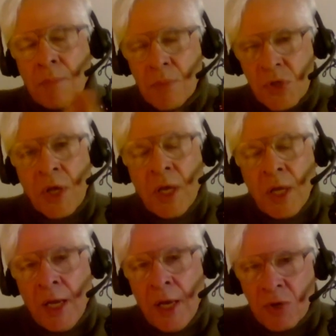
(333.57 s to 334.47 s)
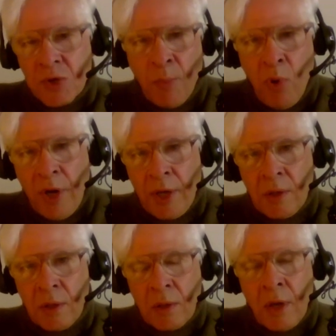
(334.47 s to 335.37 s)
So, and here's the point,
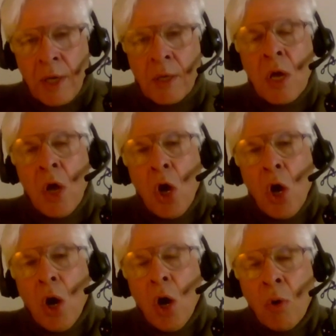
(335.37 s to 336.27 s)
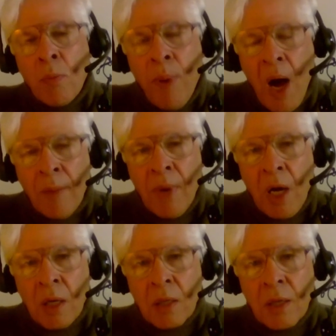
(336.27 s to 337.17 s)
right?
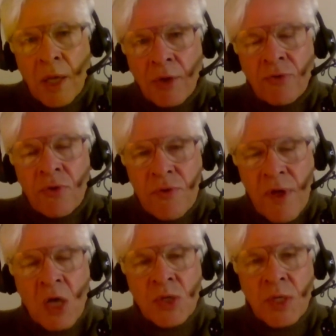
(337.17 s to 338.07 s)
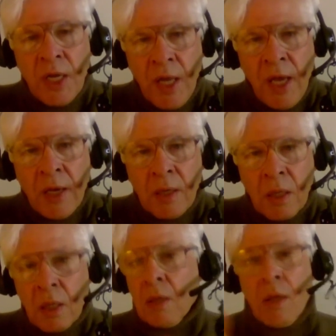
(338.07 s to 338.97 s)
Obama in 2008,
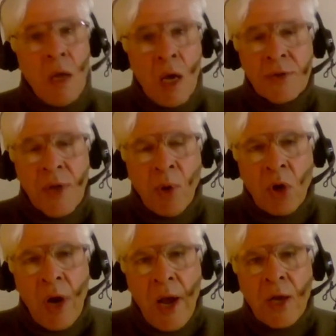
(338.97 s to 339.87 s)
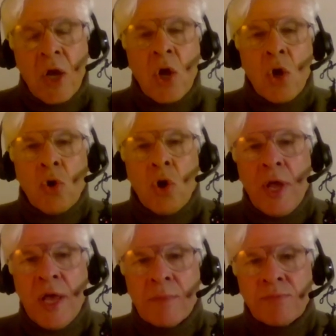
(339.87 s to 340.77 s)
a Democrat,
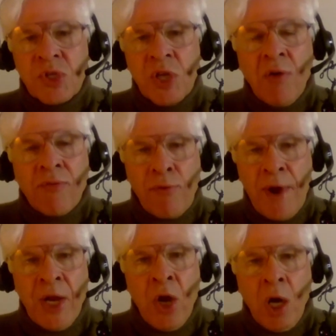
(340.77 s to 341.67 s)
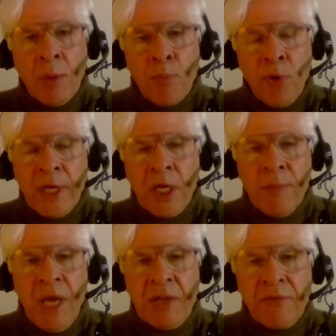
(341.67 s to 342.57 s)
himself ran on
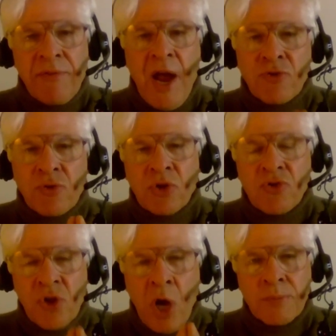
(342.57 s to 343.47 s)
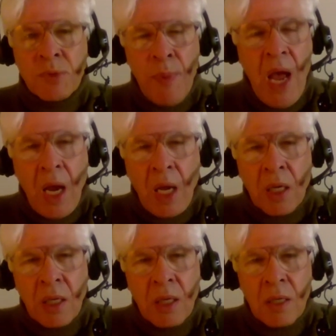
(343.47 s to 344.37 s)
bringing manufacturing jobs back,